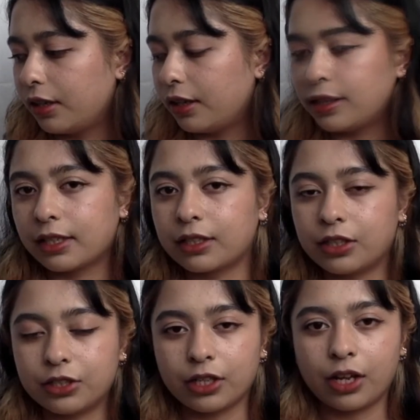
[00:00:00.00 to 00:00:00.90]
It's like a
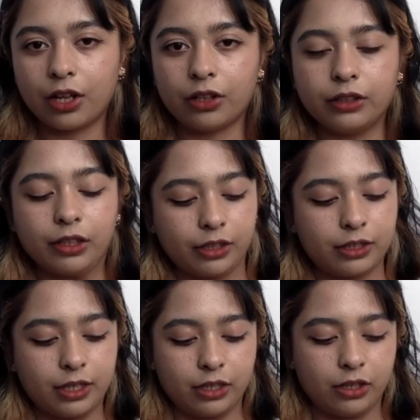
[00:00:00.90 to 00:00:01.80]
gel in the
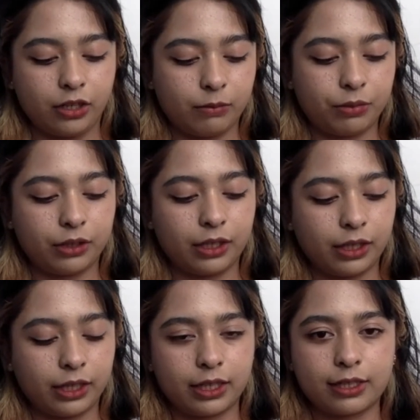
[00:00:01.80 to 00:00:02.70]
container, but then
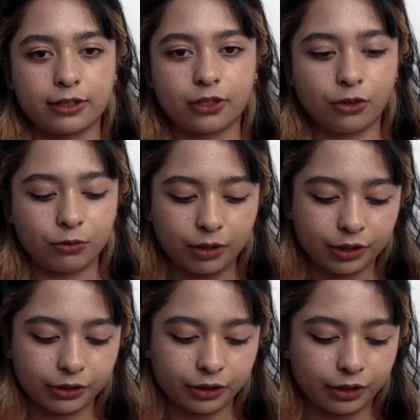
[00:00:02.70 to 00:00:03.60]
it gets so
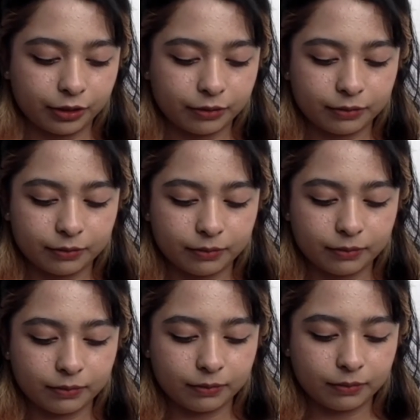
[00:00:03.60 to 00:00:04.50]
watery. And